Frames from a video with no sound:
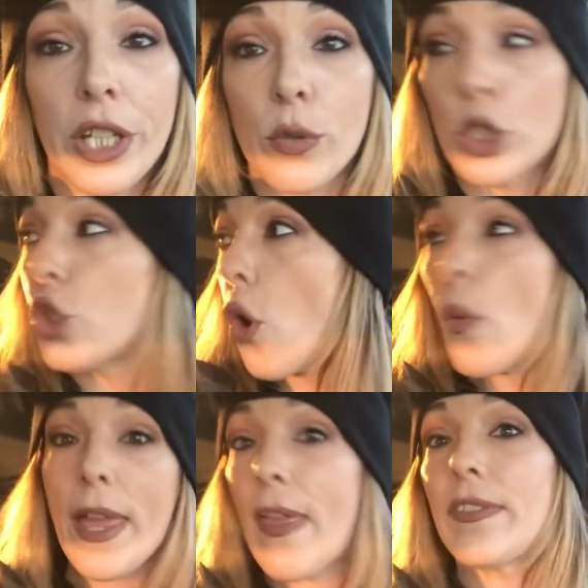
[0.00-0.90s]
There was no
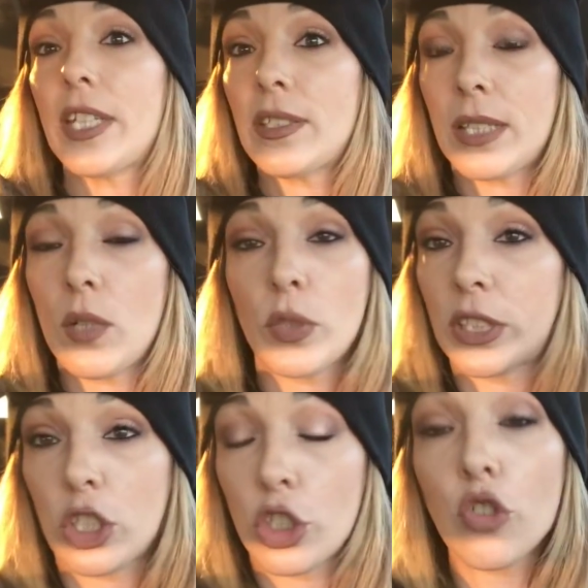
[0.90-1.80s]
way that this thing
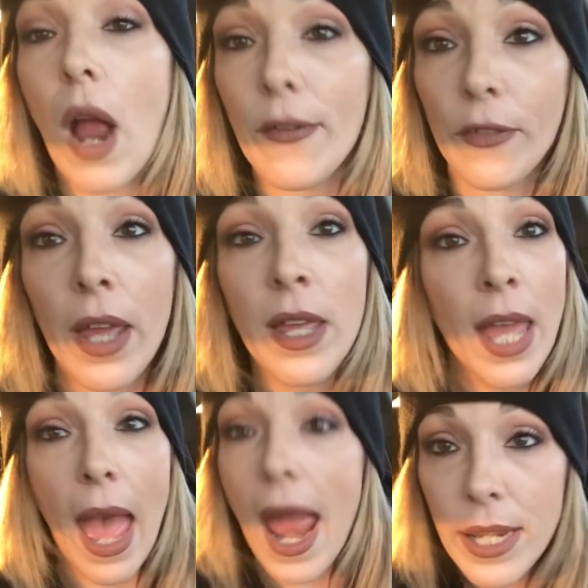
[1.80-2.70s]
was gonna drive
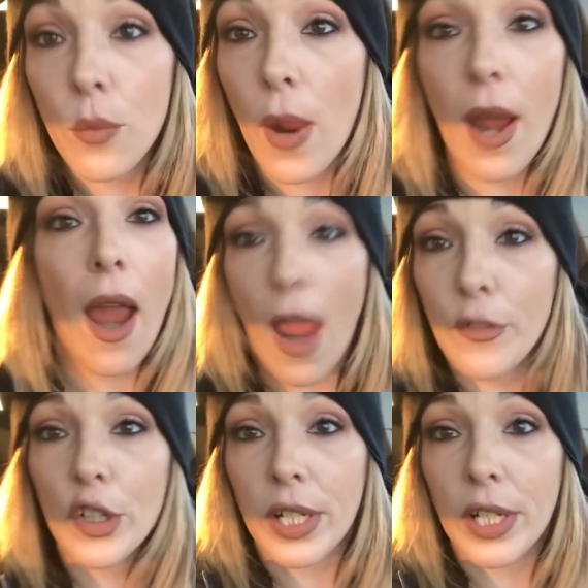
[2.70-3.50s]
anywhere ever